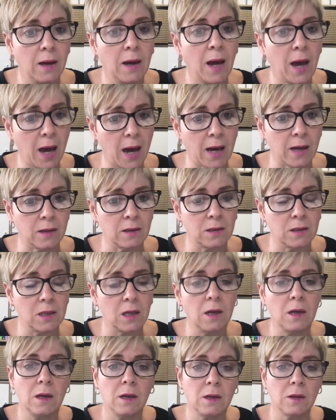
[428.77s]
at
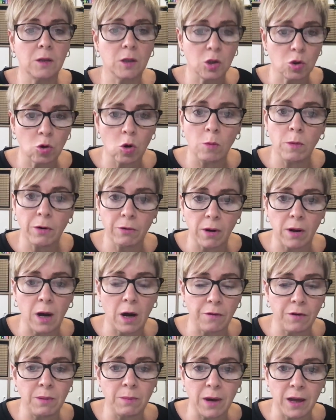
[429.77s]

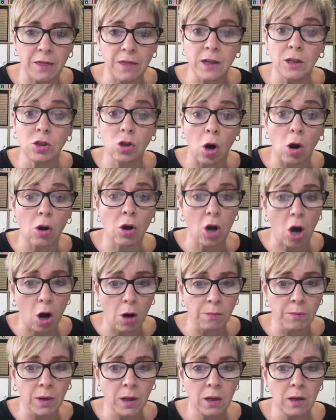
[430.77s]

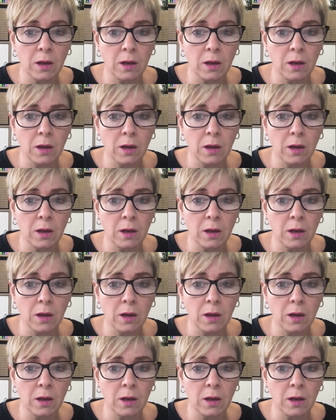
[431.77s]
thetraumarecoverymethod.com,